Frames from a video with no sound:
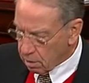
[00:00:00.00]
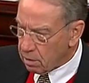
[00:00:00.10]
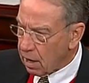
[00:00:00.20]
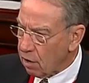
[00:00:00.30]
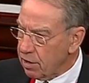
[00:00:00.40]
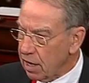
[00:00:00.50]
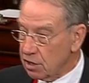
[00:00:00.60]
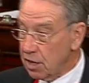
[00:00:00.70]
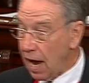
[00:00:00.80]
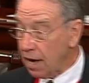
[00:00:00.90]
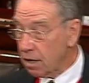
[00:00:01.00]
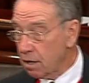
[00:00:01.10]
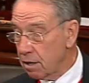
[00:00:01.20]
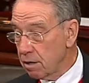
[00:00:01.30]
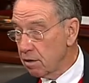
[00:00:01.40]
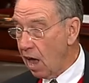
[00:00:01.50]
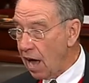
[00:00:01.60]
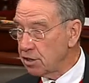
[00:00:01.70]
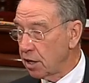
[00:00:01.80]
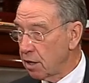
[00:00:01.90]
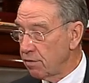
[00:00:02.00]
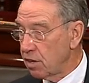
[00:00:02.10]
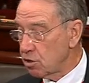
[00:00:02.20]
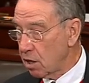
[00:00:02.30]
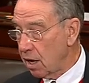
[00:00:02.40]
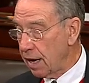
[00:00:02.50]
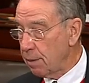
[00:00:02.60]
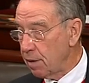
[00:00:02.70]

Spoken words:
Now, the exact logic of this claim